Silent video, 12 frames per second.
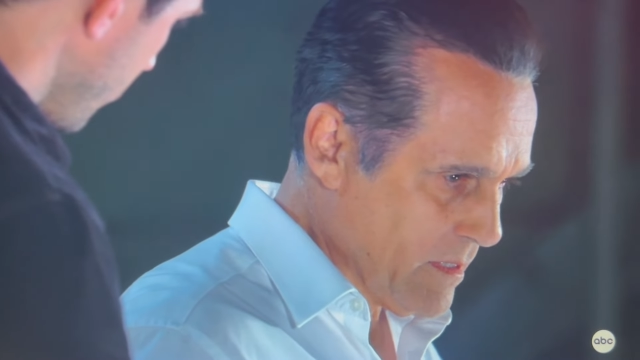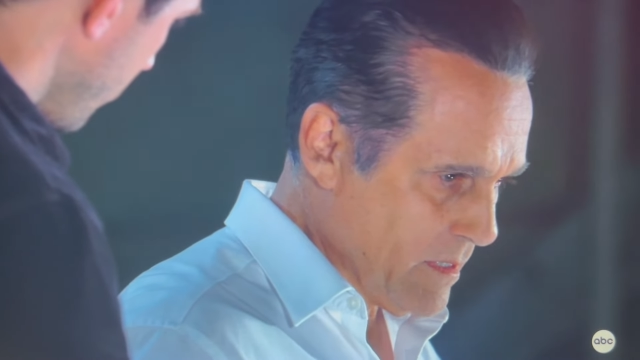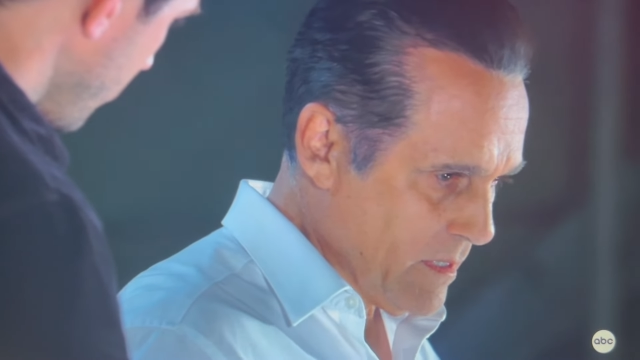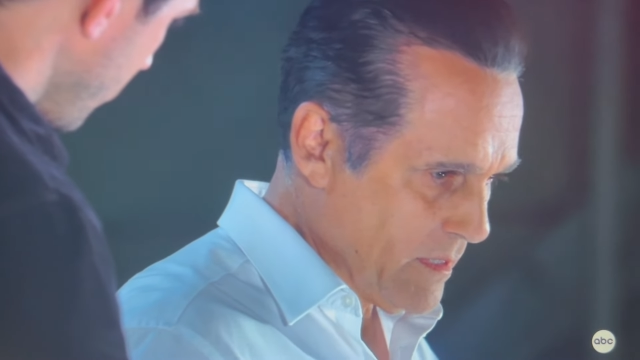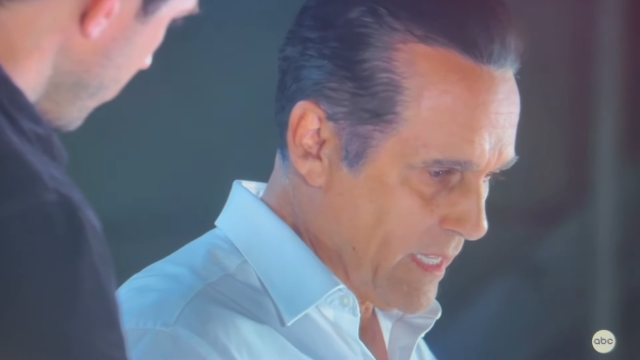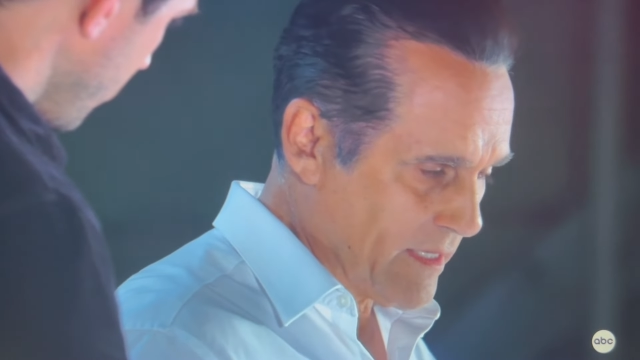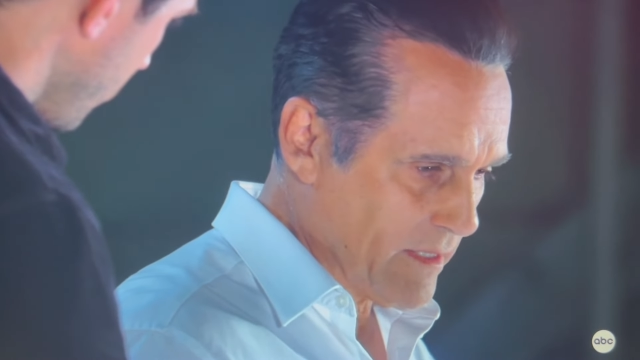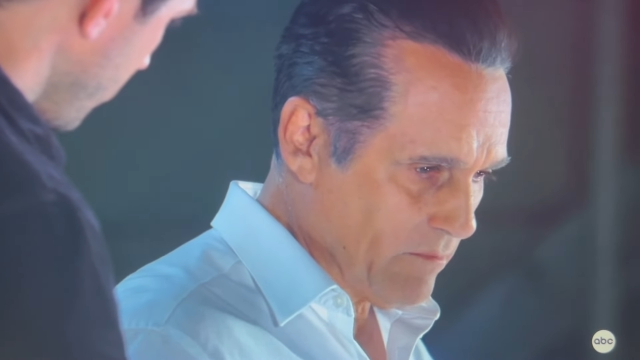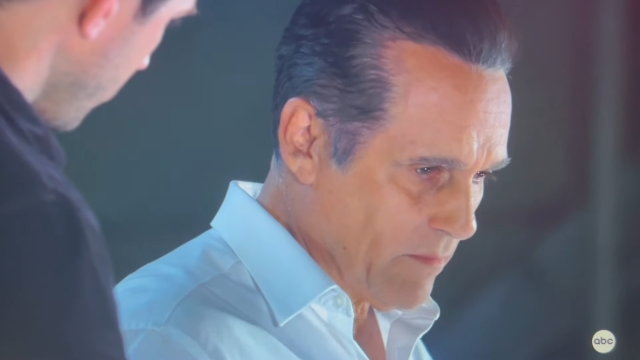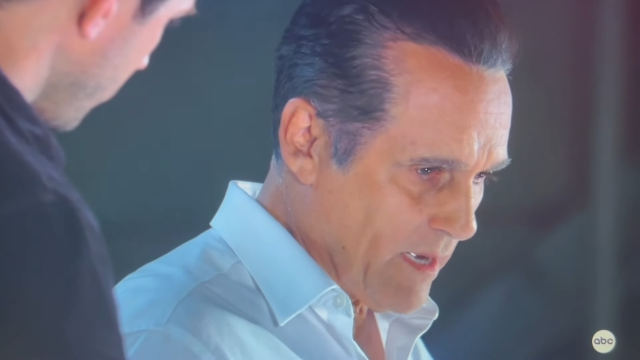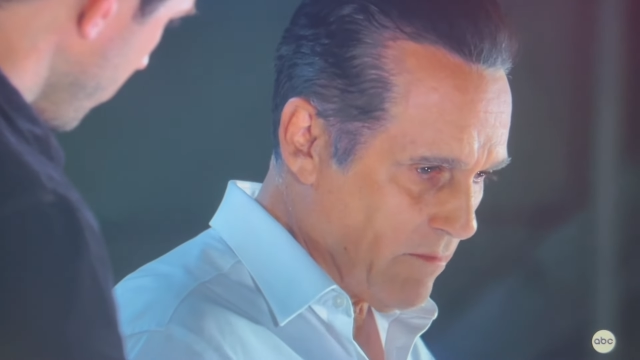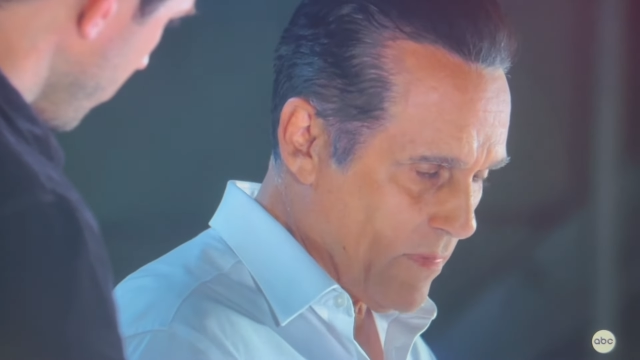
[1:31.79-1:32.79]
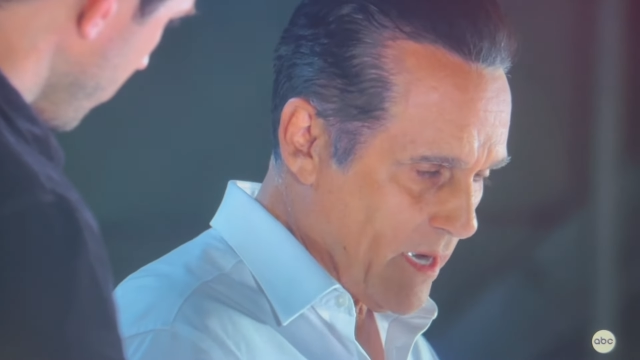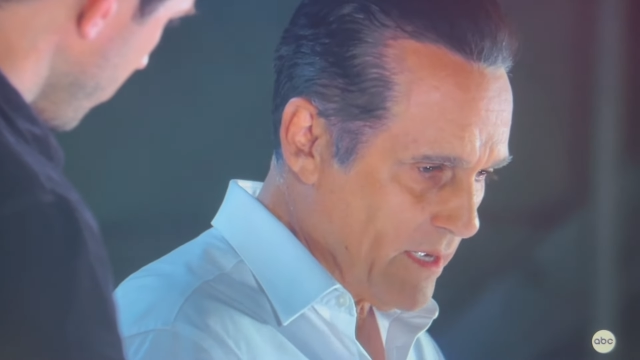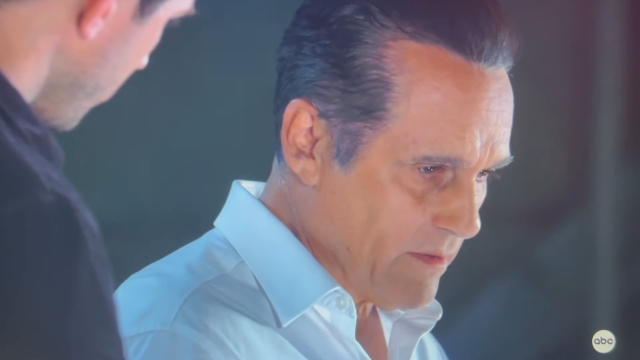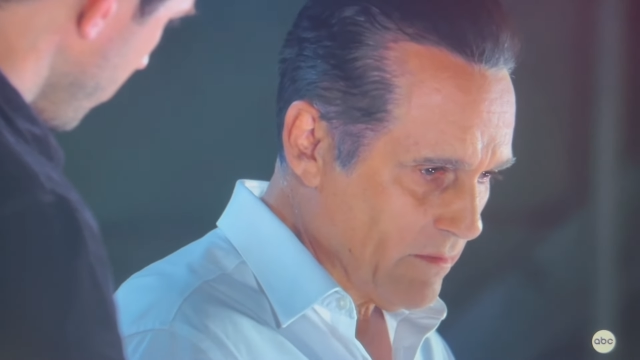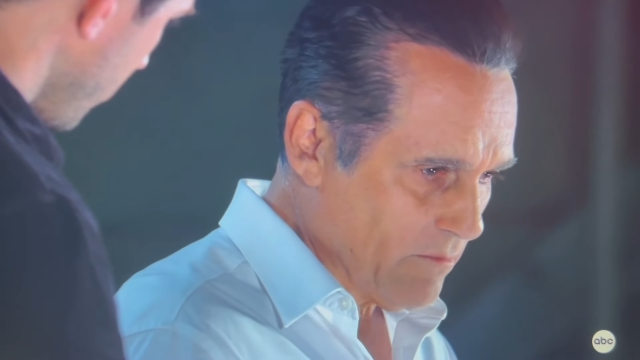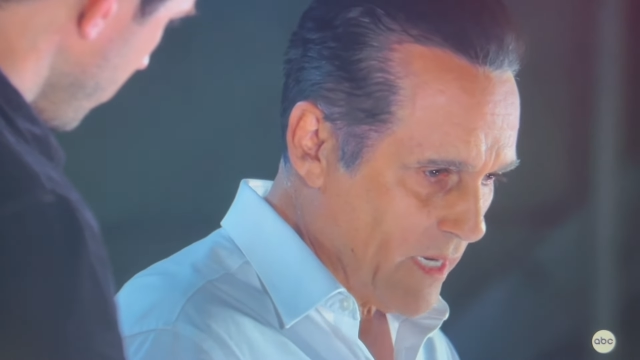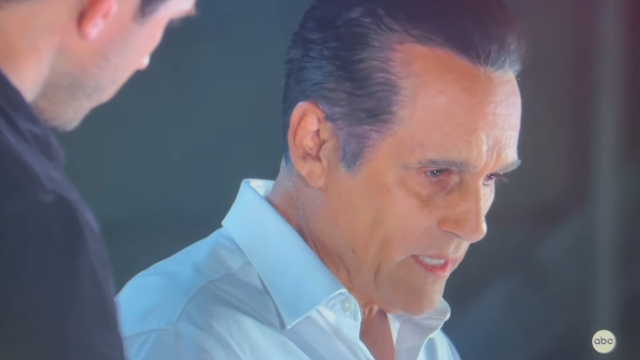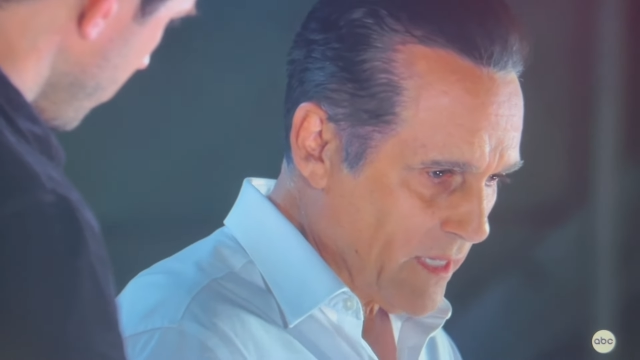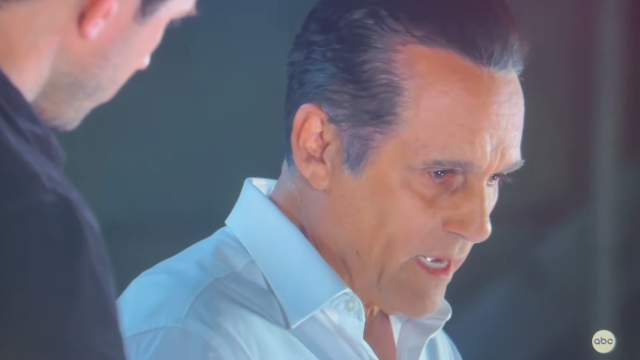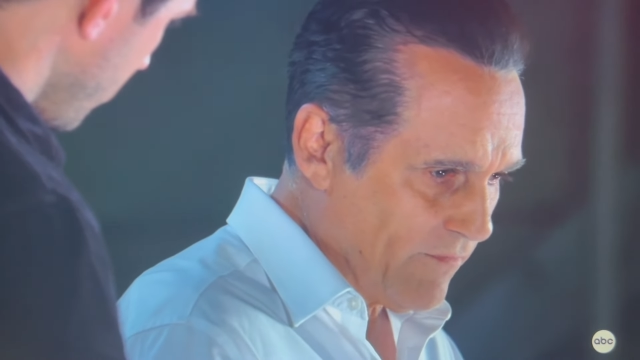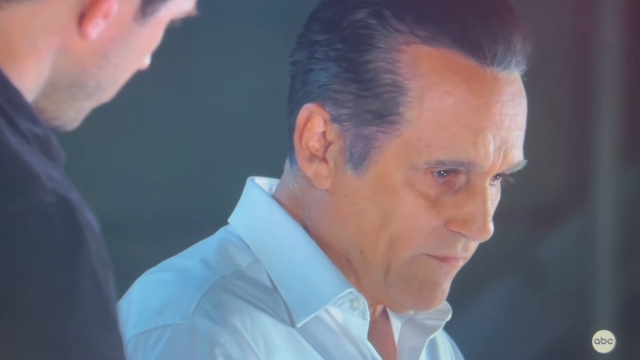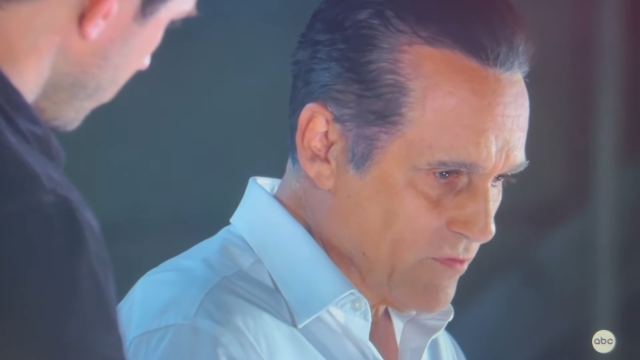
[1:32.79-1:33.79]
Like my, my, my
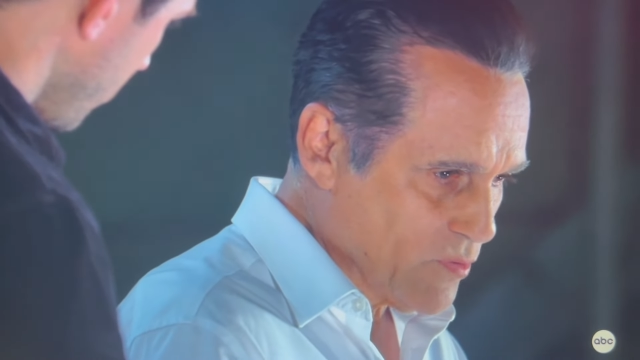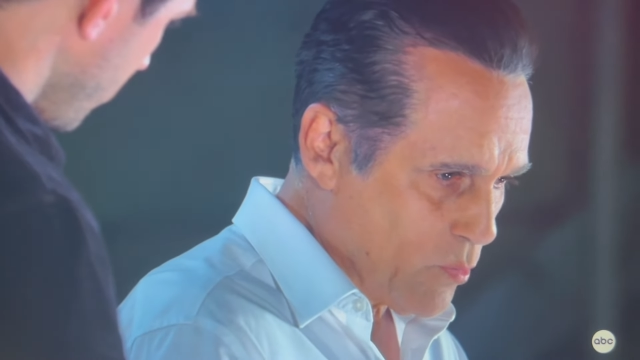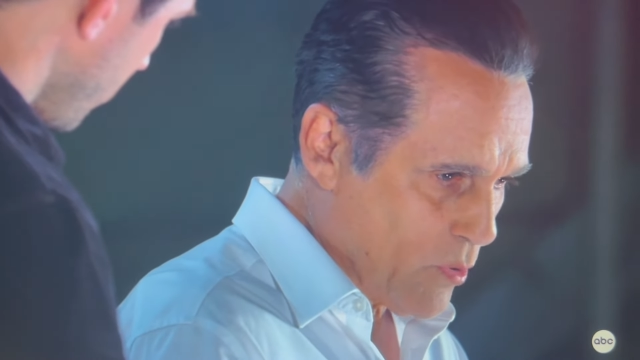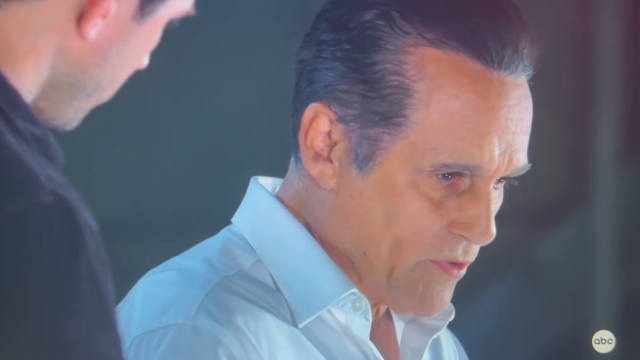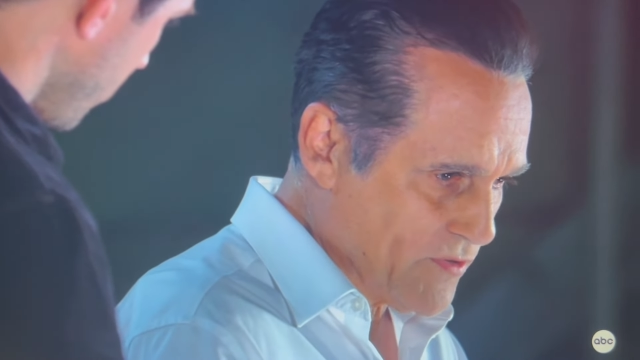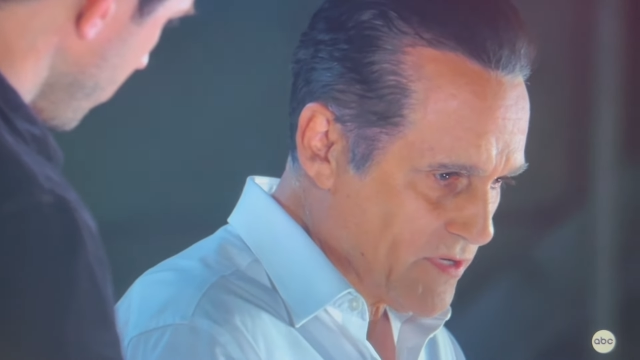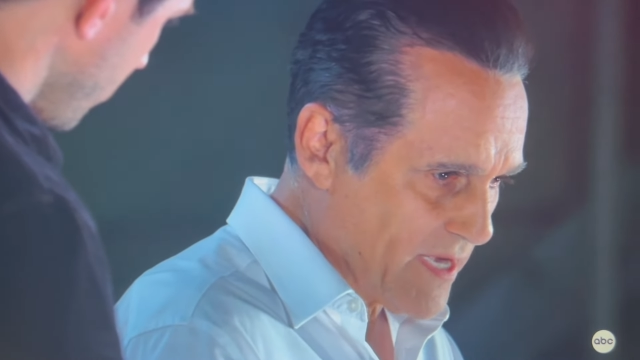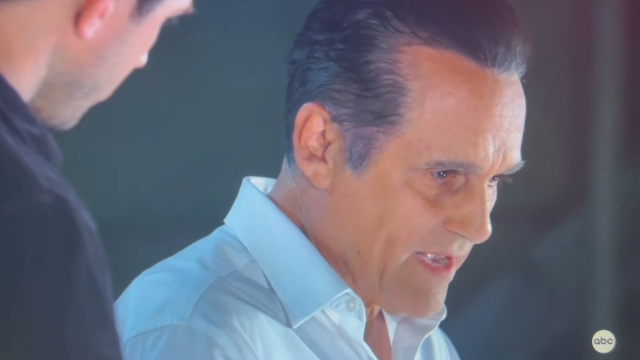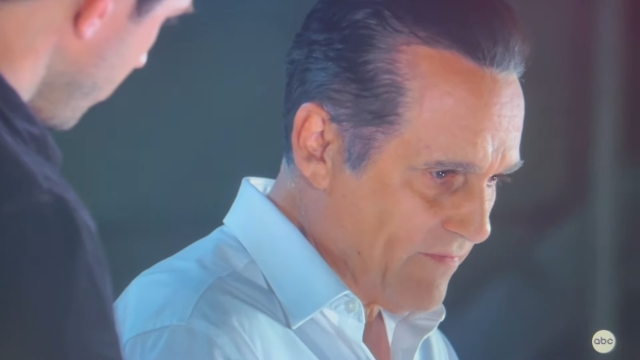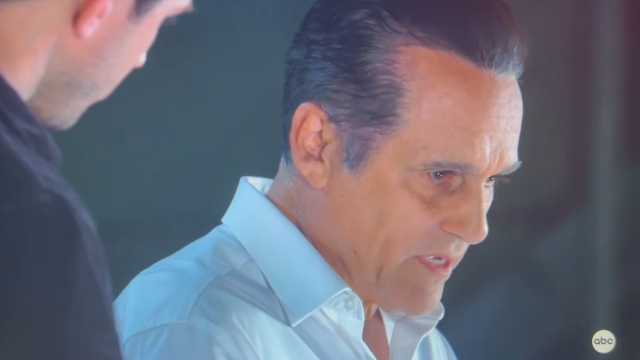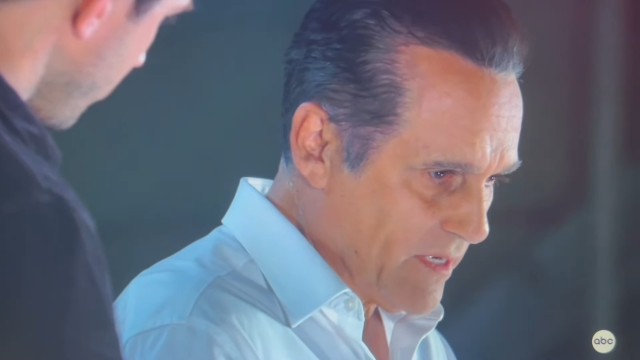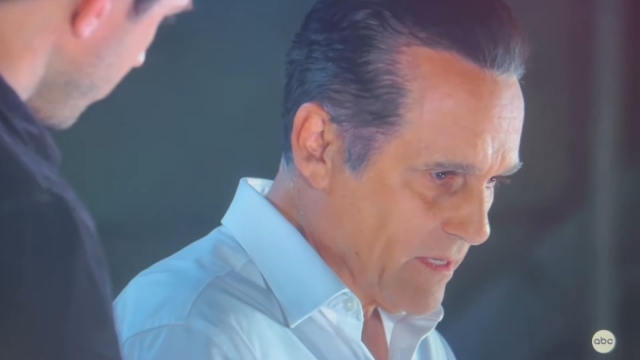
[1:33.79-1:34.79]
life is worth saving.